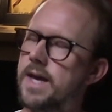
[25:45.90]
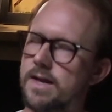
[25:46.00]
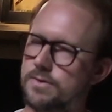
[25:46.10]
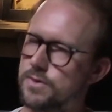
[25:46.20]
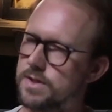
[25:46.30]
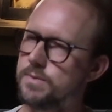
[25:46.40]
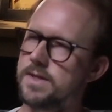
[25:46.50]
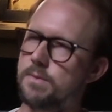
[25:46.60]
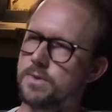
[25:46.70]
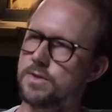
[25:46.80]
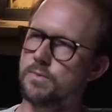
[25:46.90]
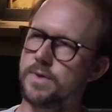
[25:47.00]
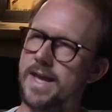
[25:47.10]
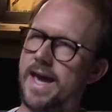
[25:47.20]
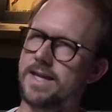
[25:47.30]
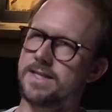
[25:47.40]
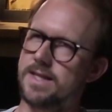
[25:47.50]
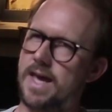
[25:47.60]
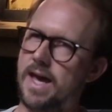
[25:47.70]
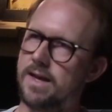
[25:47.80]
So she was able to react to
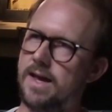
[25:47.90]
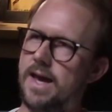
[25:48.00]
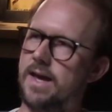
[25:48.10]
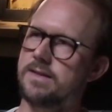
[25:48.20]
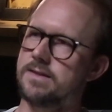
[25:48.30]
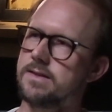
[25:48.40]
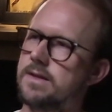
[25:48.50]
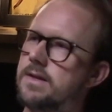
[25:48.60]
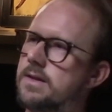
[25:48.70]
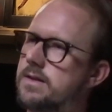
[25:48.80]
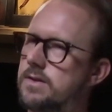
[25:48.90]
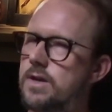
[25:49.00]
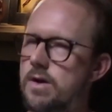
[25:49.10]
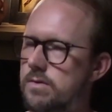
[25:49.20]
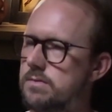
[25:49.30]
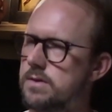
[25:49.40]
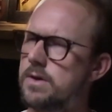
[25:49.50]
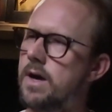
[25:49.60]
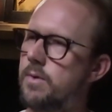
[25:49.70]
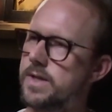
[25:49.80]
that as, no, you're
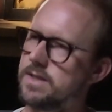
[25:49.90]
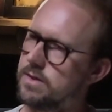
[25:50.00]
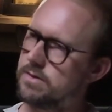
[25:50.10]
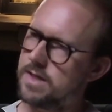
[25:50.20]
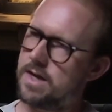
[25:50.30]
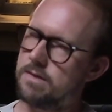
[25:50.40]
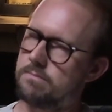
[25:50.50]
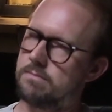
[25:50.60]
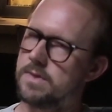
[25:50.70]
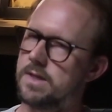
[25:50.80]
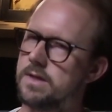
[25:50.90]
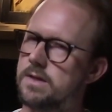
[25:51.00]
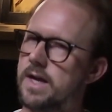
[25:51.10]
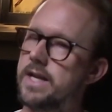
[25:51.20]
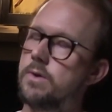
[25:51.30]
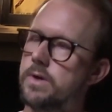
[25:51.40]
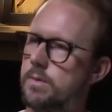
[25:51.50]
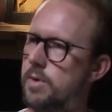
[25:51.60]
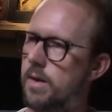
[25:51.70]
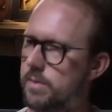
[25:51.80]
not wasting your time. I know what your
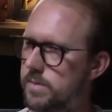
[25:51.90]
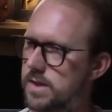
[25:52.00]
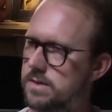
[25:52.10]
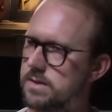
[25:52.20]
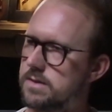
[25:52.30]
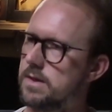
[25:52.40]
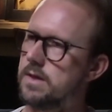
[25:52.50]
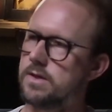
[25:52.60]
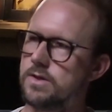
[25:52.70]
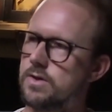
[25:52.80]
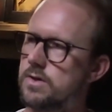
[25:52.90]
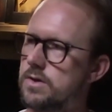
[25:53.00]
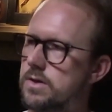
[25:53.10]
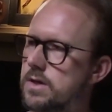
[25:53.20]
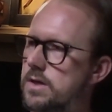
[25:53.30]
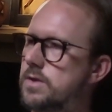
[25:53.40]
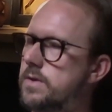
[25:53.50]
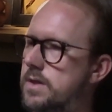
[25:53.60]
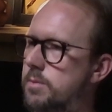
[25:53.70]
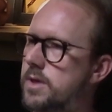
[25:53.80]
problem is. You're going to do an
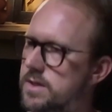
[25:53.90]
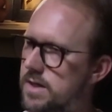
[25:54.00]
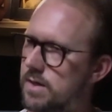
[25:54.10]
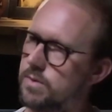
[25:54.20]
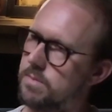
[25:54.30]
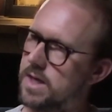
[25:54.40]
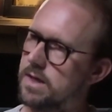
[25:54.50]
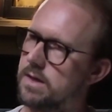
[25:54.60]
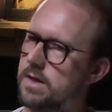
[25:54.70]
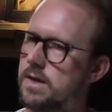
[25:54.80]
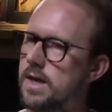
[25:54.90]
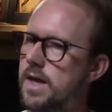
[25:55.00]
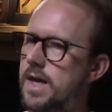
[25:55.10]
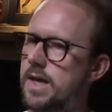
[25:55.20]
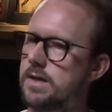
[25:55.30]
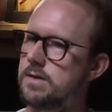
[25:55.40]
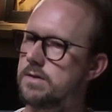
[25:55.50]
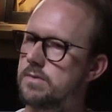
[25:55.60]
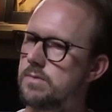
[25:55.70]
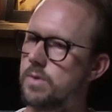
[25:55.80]
independent study with me
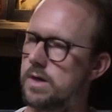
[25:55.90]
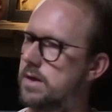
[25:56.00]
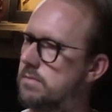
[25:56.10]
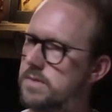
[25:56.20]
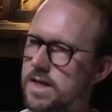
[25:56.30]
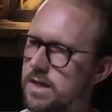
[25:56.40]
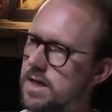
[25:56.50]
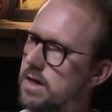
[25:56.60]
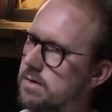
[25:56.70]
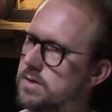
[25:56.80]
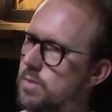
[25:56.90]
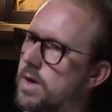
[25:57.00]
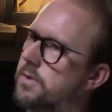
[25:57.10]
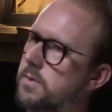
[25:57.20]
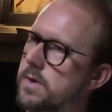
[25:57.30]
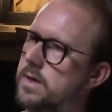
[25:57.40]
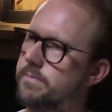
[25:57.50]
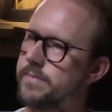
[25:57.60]
and we're going to take a year to work through it.